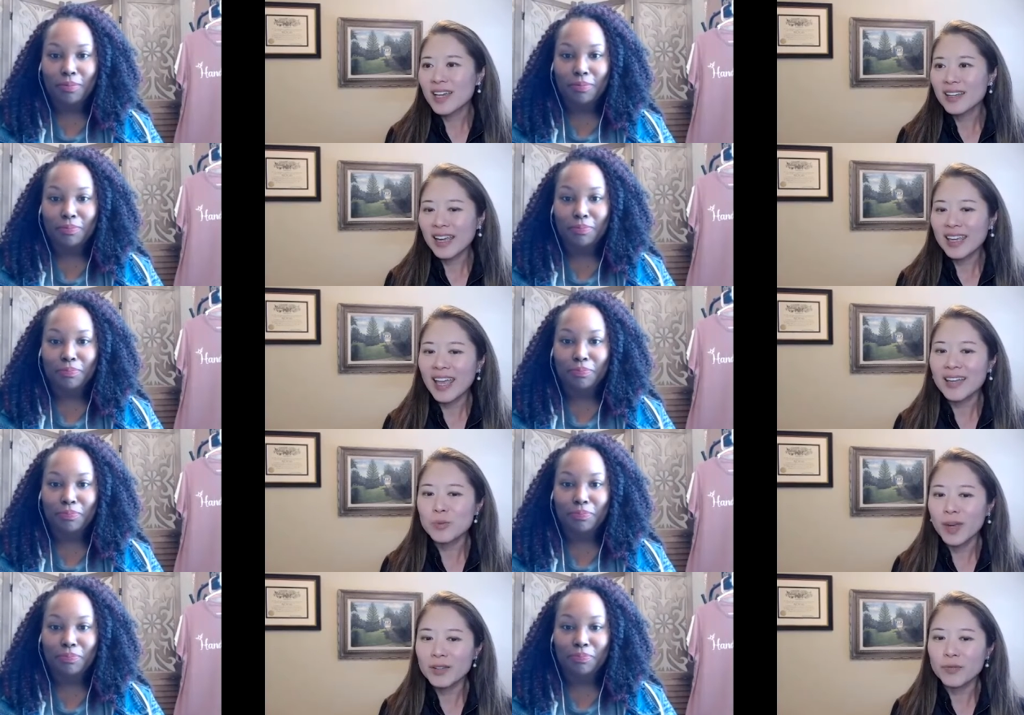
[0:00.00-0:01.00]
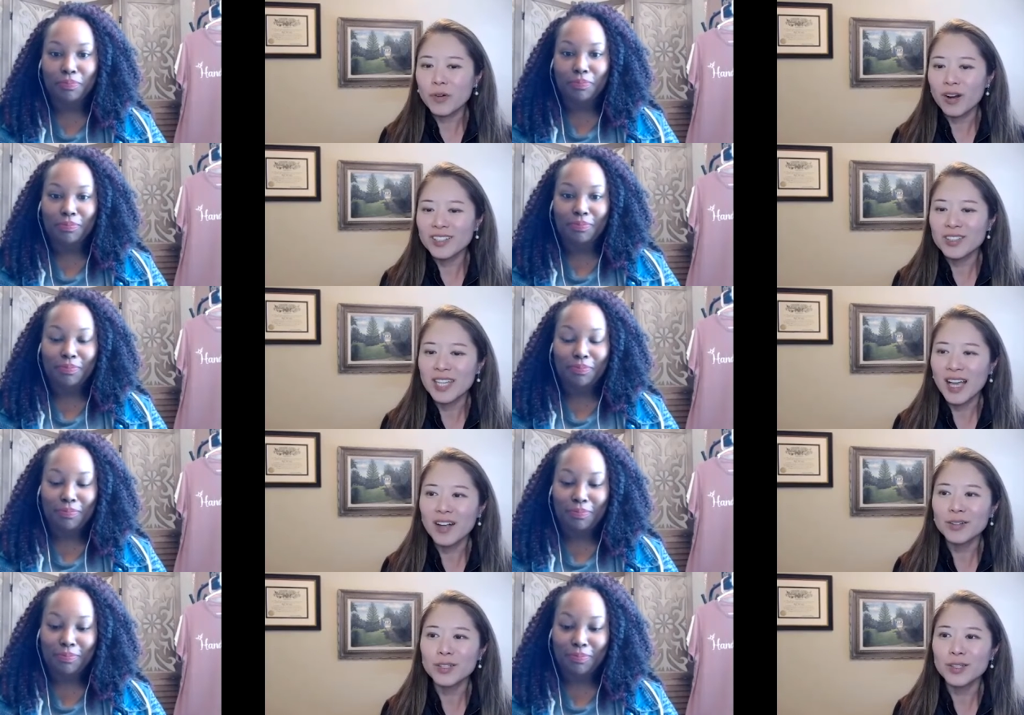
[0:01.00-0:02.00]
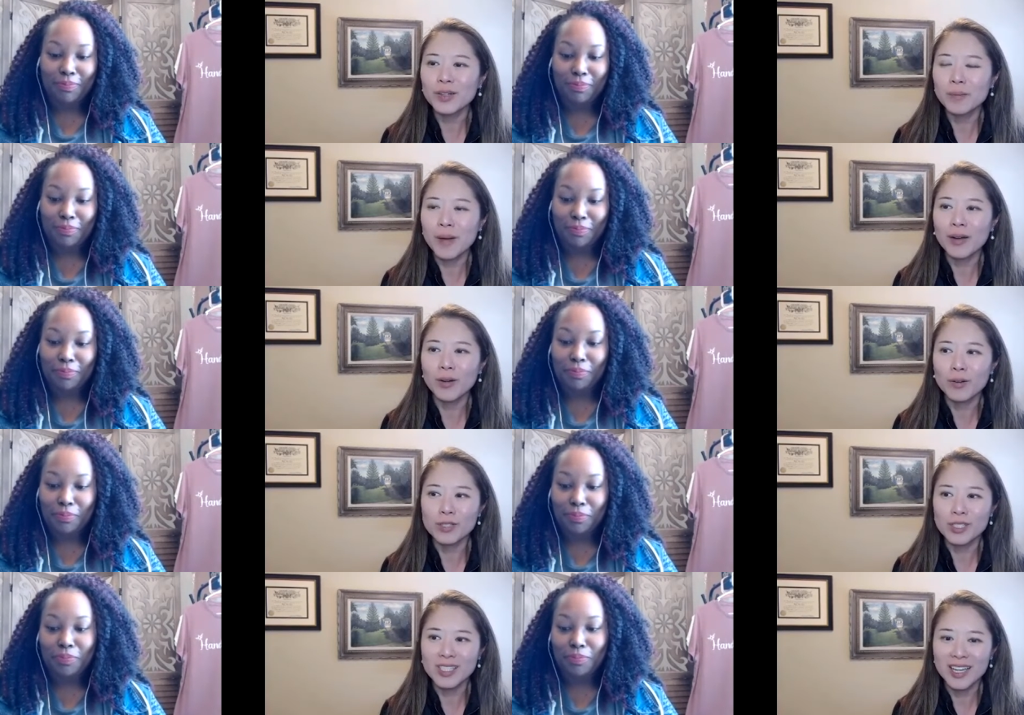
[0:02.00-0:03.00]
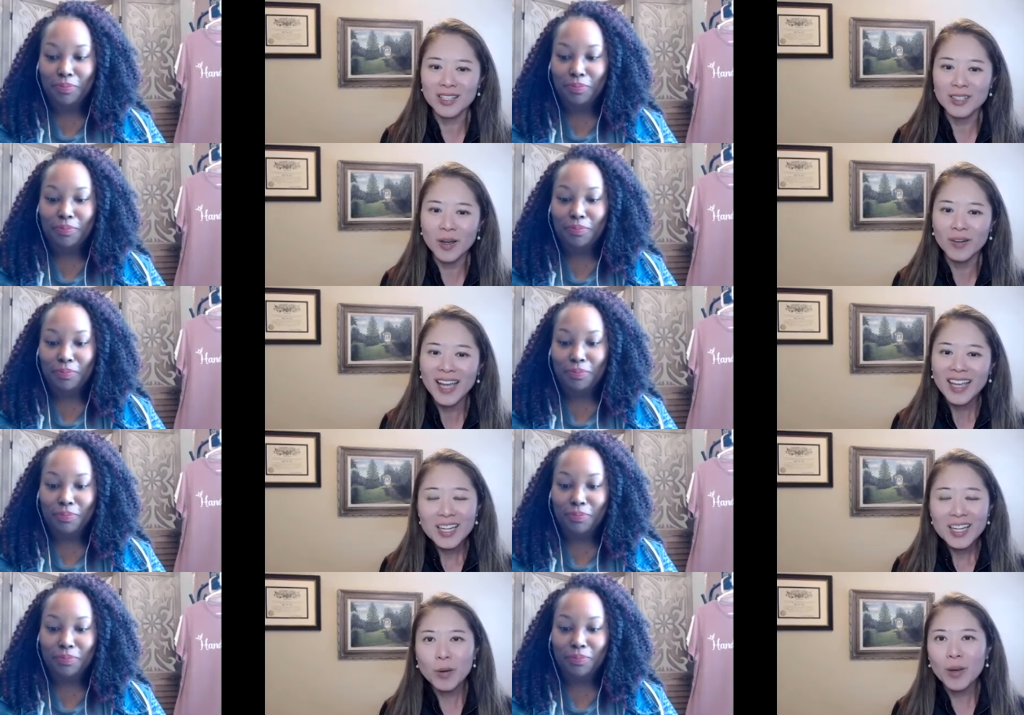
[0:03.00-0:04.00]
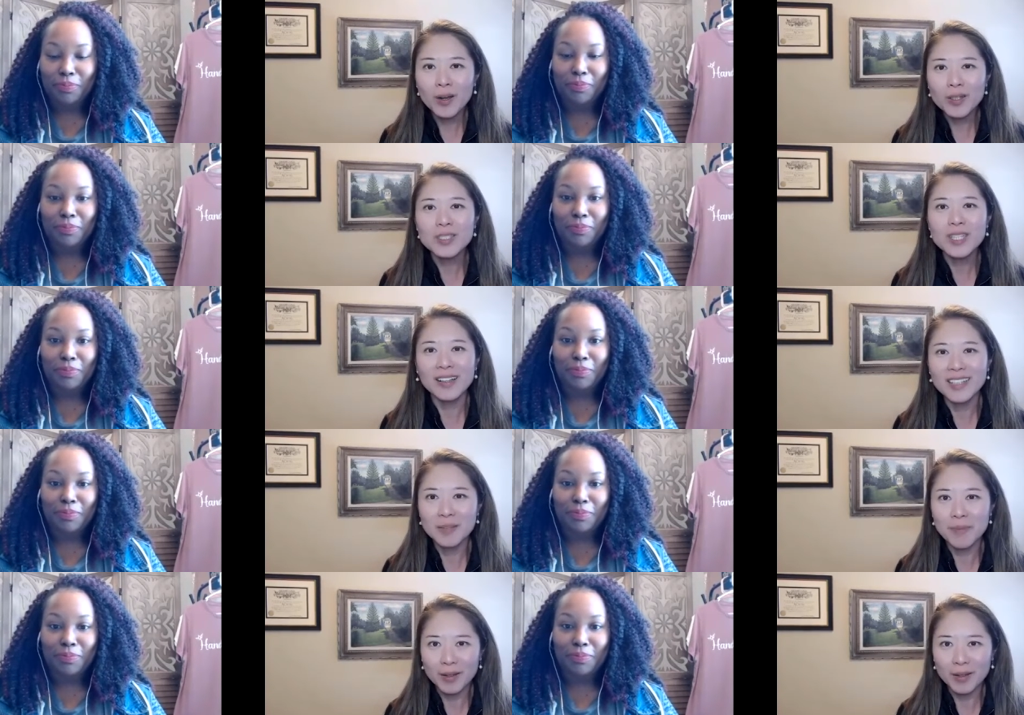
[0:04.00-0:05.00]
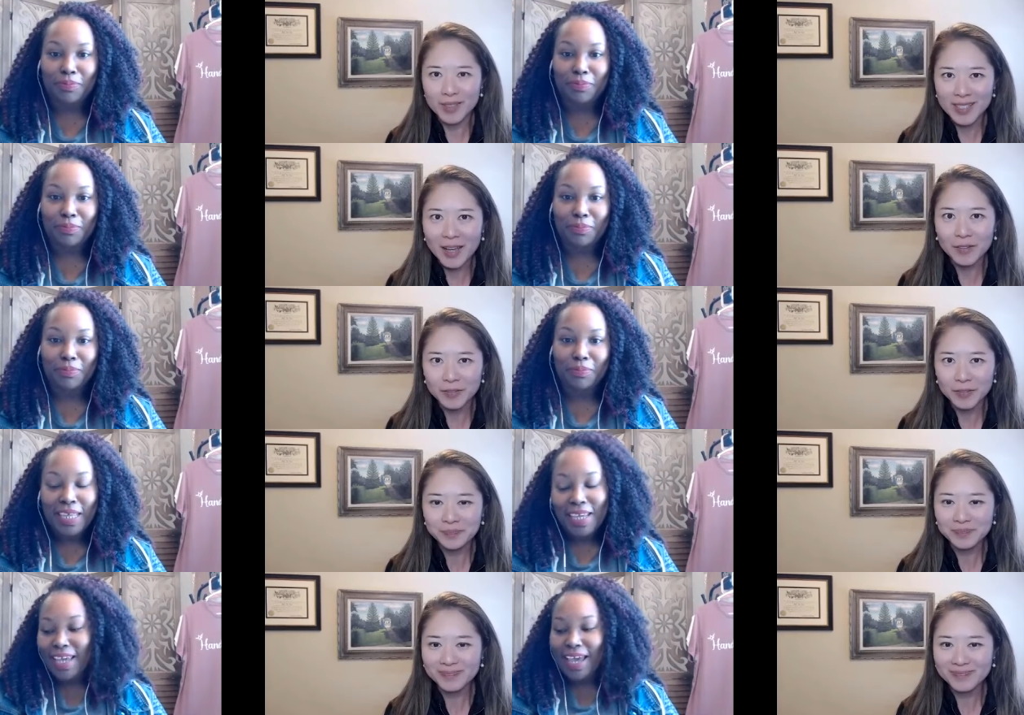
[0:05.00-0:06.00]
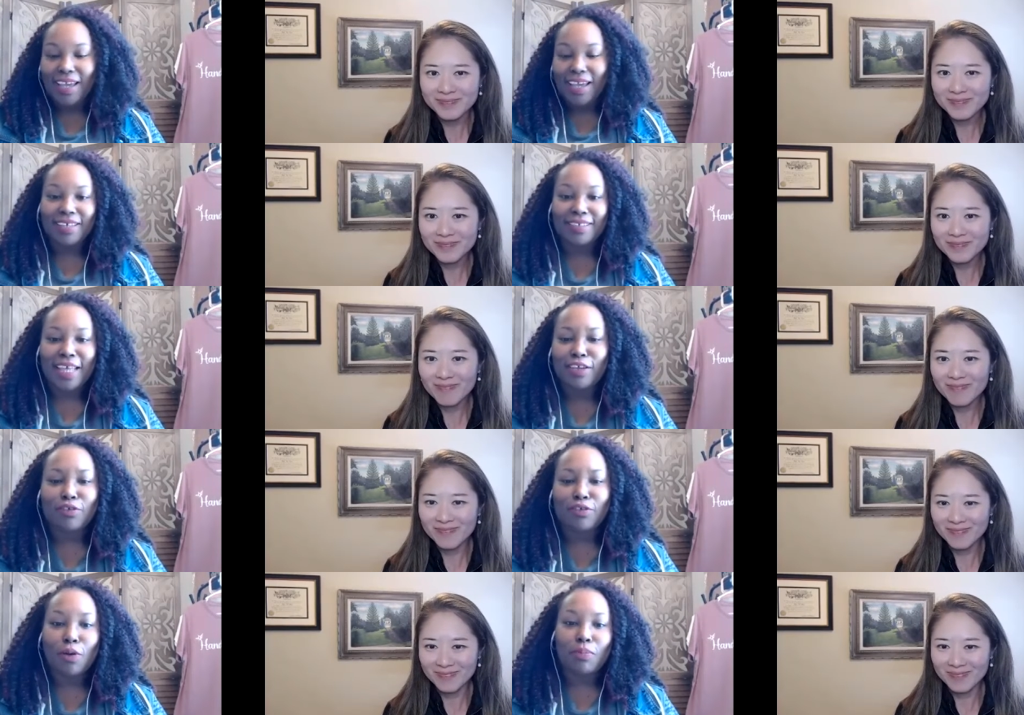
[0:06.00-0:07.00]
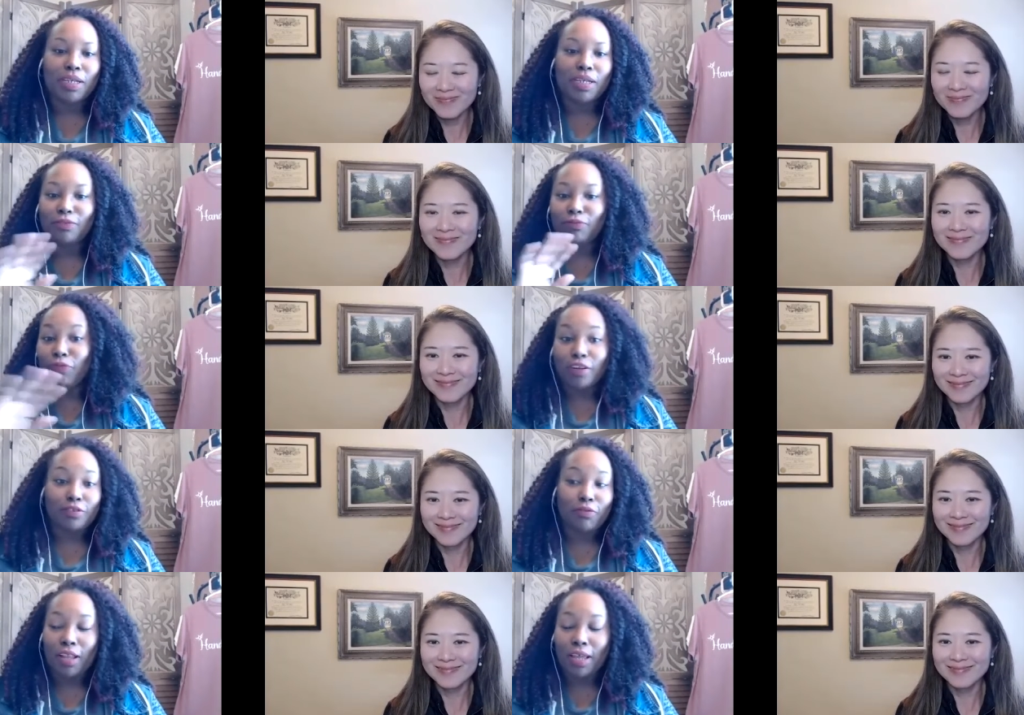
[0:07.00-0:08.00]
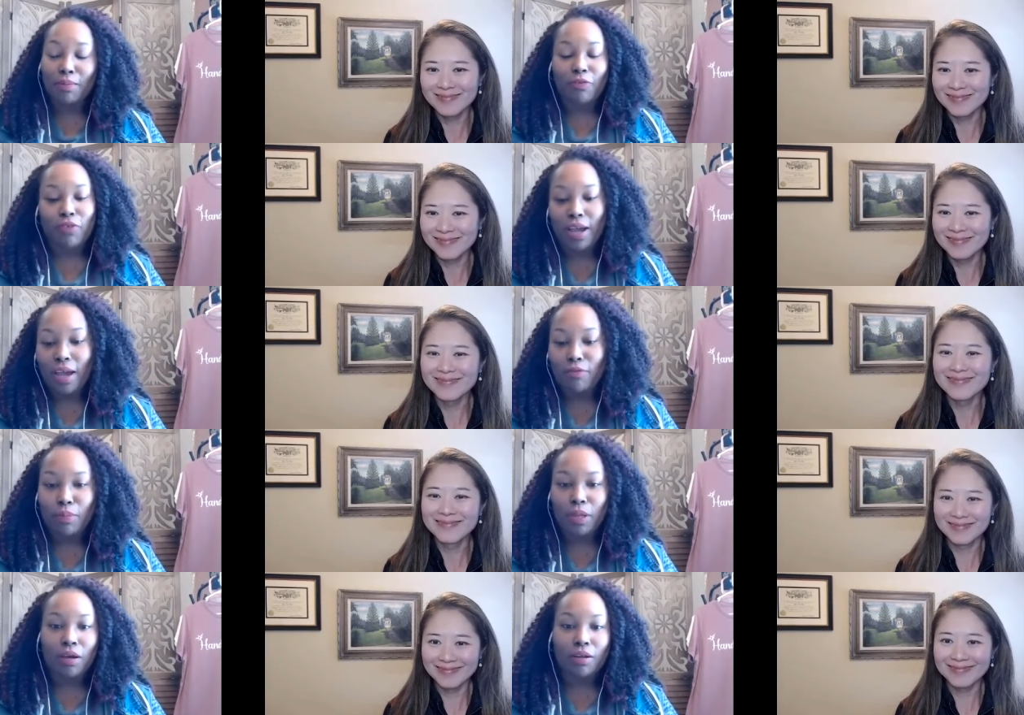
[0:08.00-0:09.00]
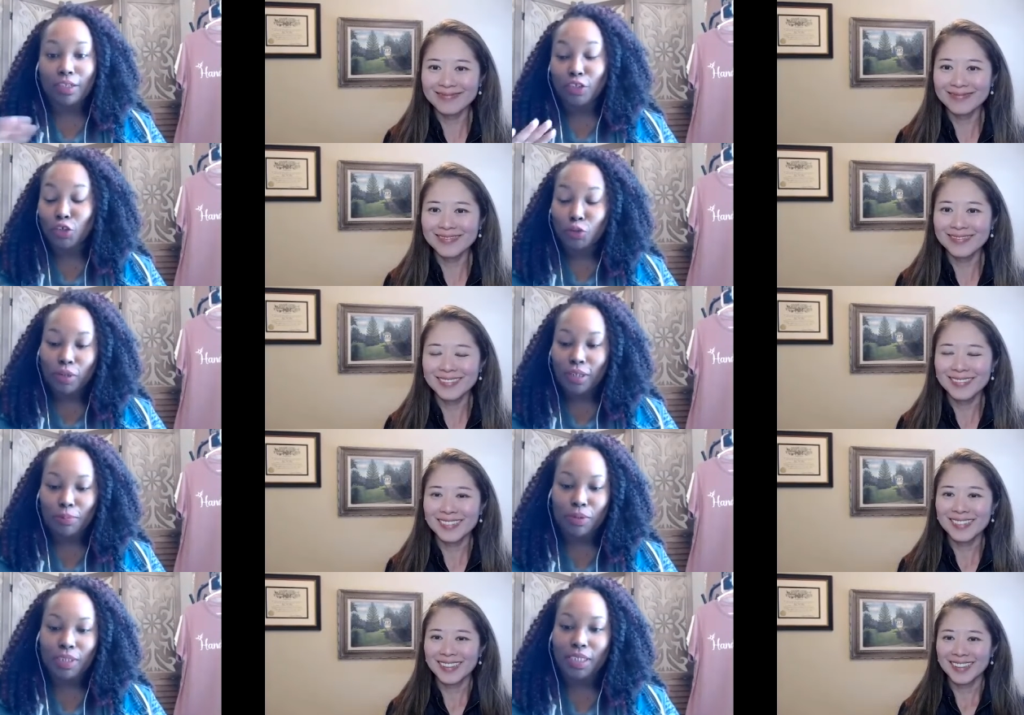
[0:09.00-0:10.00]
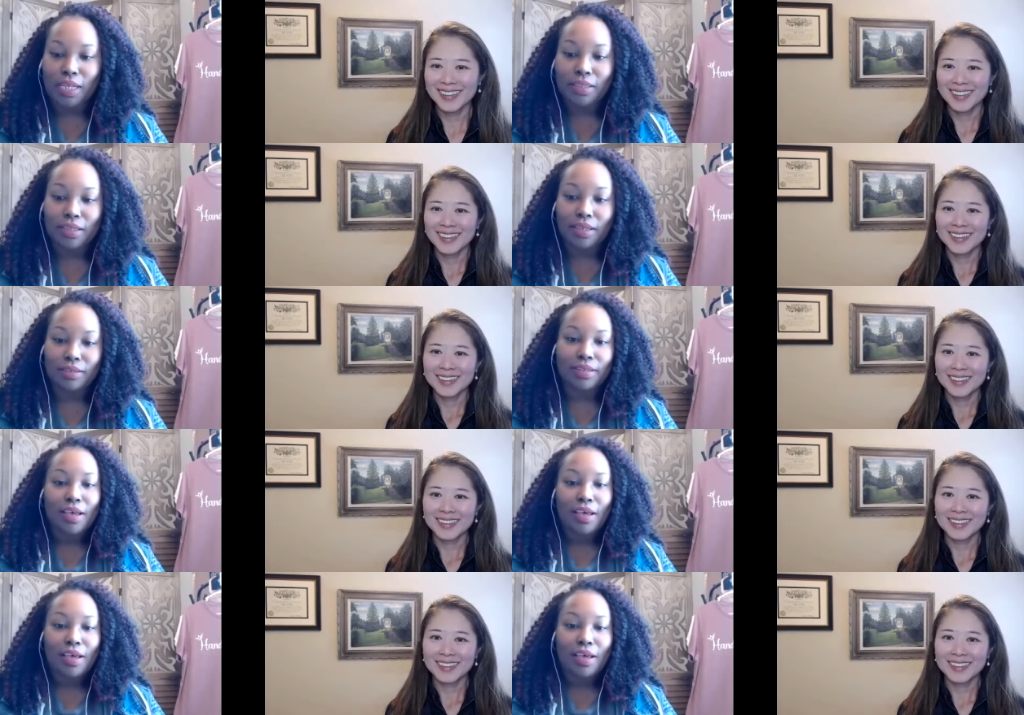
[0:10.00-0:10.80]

Speaker 1: And I can't wait for her to tell you about all she does. So Keisha, why don't you tell us about yourself?
Speaker 2: Yes. Thank you so much. First of all, Amy, for having me on. I truly appreciate this.